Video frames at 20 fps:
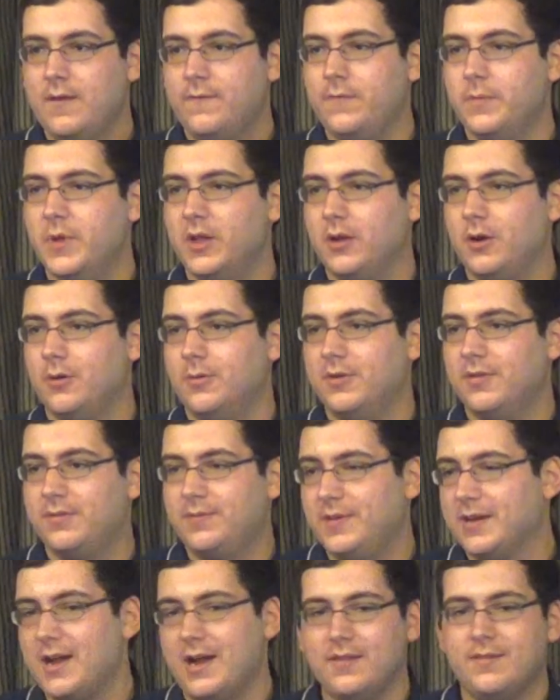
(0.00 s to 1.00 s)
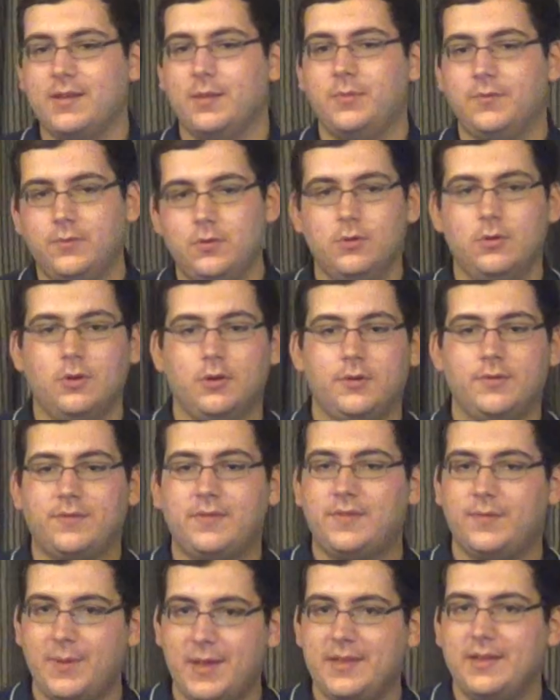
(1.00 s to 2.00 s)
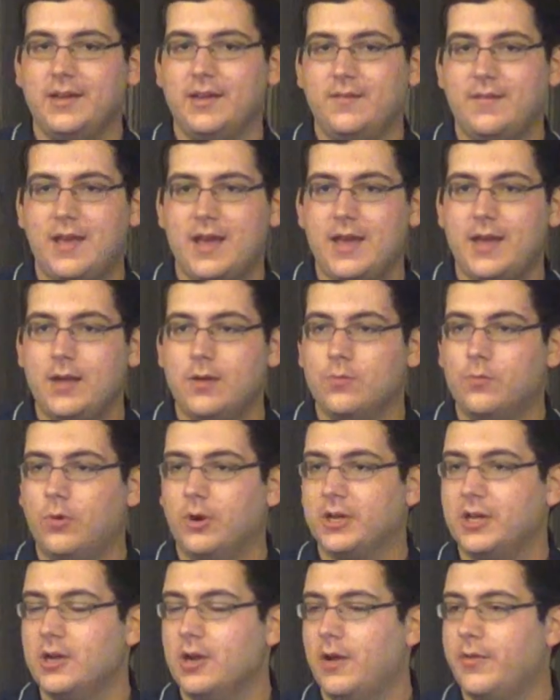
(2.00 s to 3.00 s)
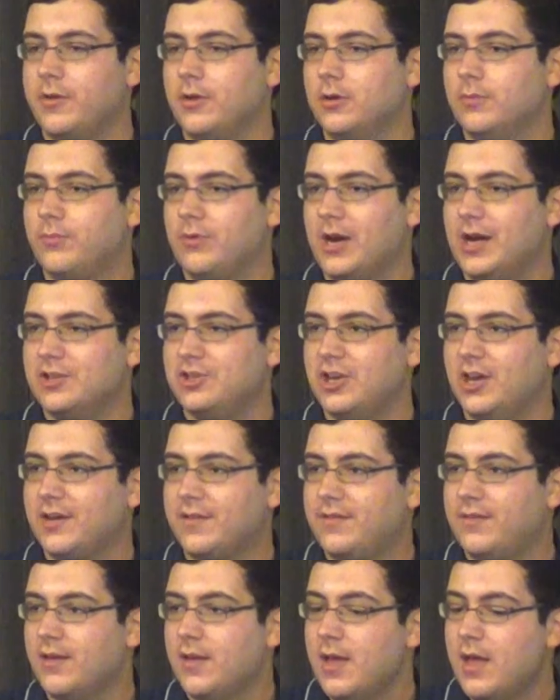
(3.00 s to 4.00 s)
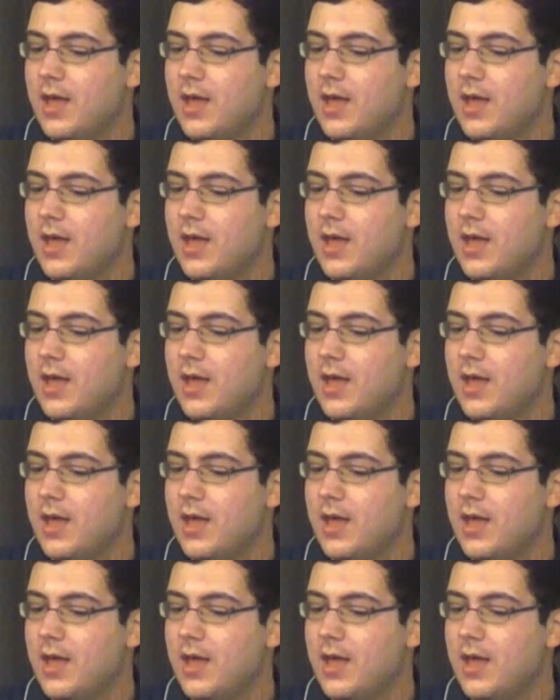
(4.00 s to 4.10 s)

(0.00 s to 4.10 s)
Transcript: familiar with the concept of Googlers and spending a day working on their own projects,